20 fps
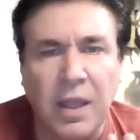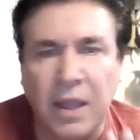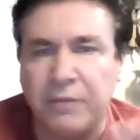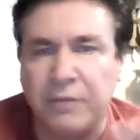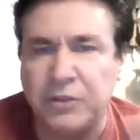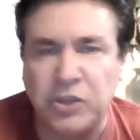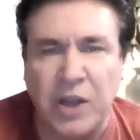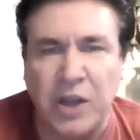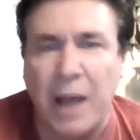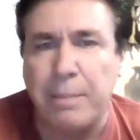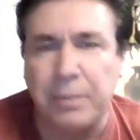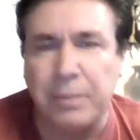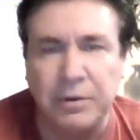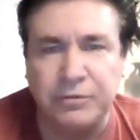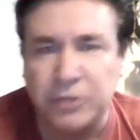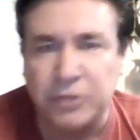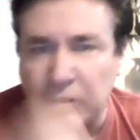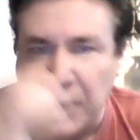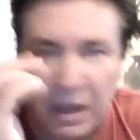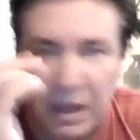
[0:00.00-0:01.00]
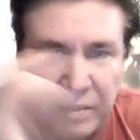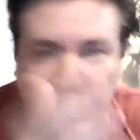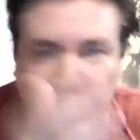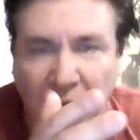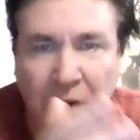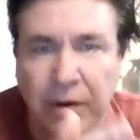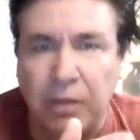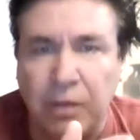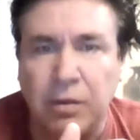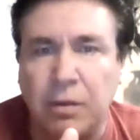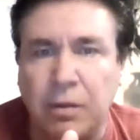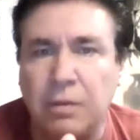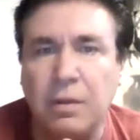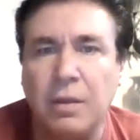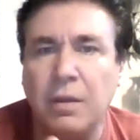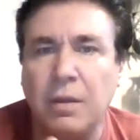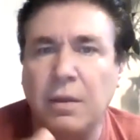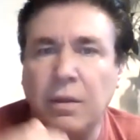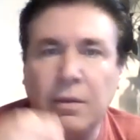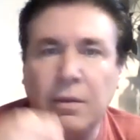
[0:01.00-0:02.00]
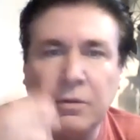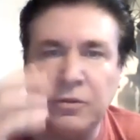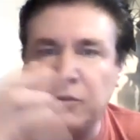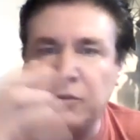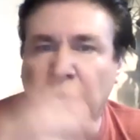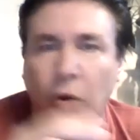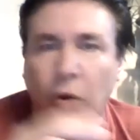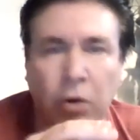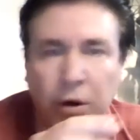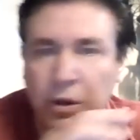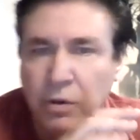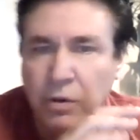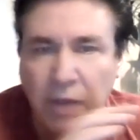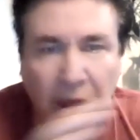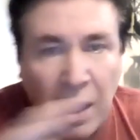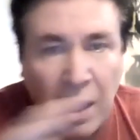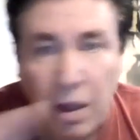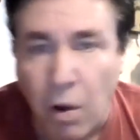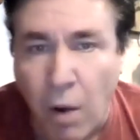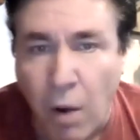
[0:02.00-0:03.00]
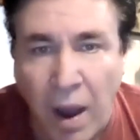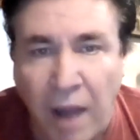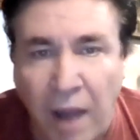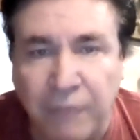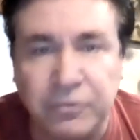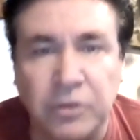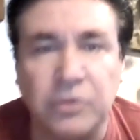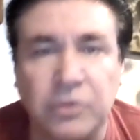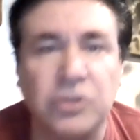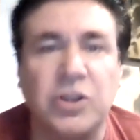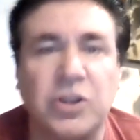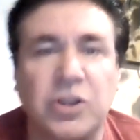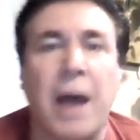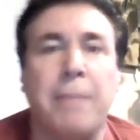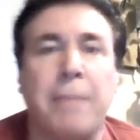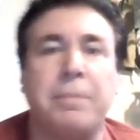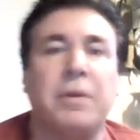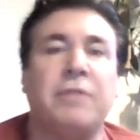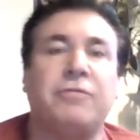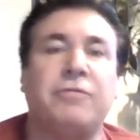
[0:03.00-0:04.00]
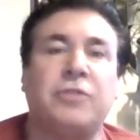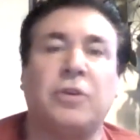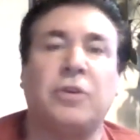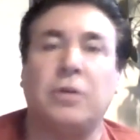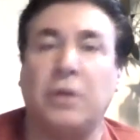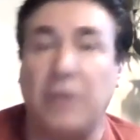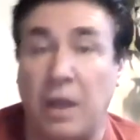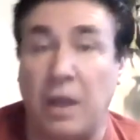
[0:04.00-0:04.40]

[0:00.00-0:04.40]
if a shoplifter gets out of the store, you can't go after the shoplifter,